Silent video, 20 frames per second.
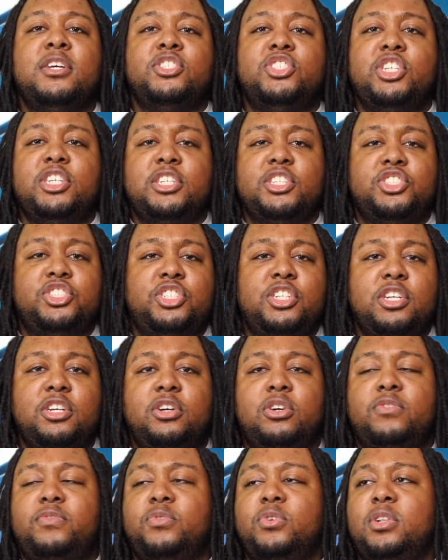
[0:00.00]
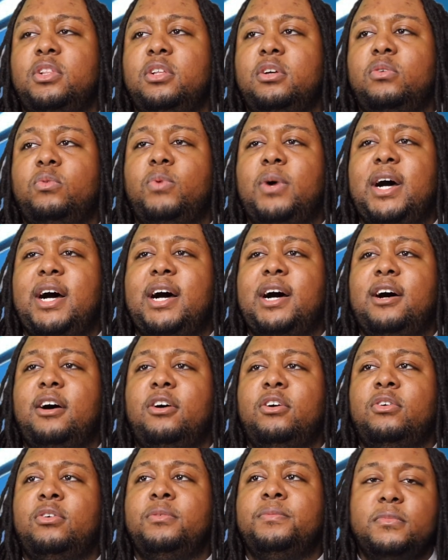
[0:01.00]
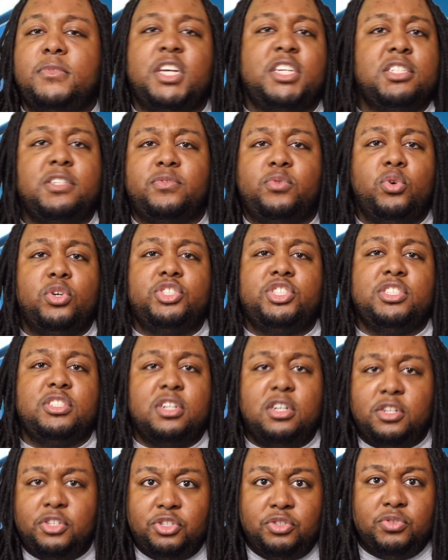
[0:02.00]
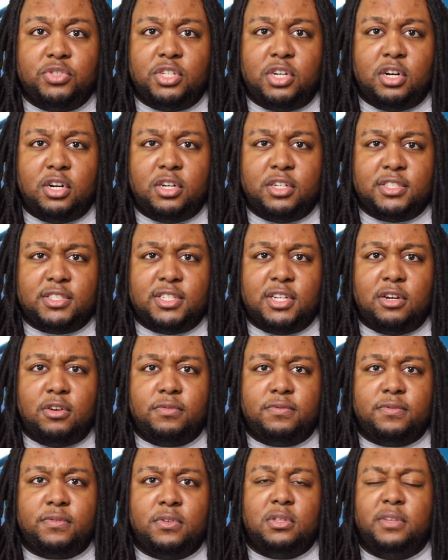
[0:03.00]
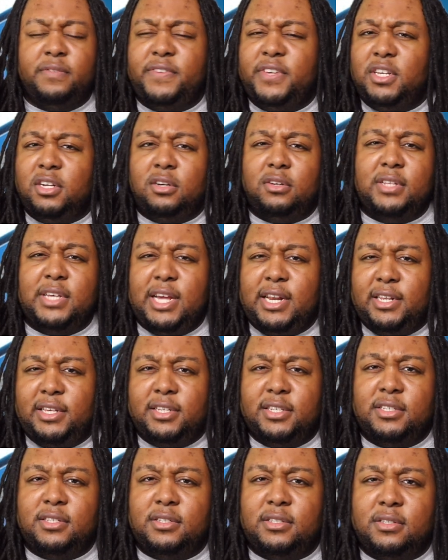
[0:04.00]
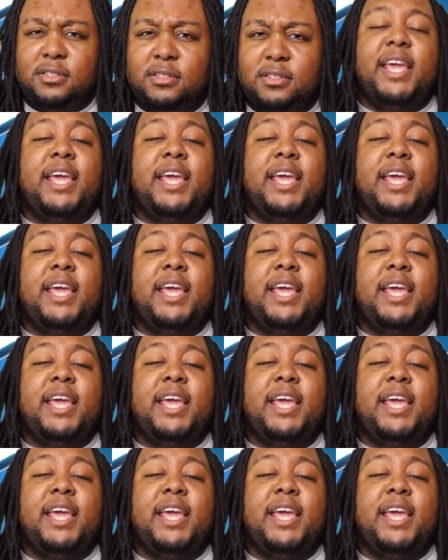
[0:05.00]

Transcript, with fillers: She can chill for a little while, because of course she's going to use it on herself, the veto that is.